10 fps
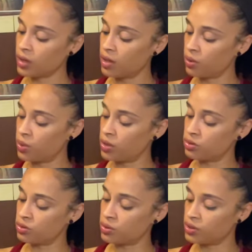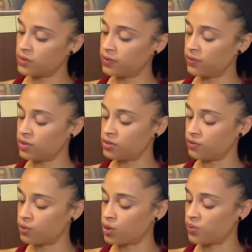The Queen of Swords in reverse, the
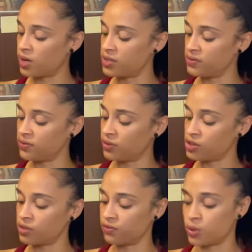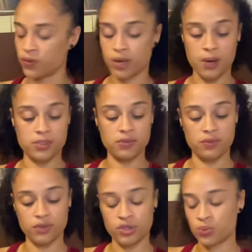Four of Wands in reverse, and the Four of Cups in
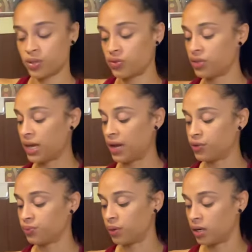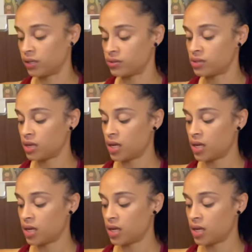reverse with the Eight of Wands.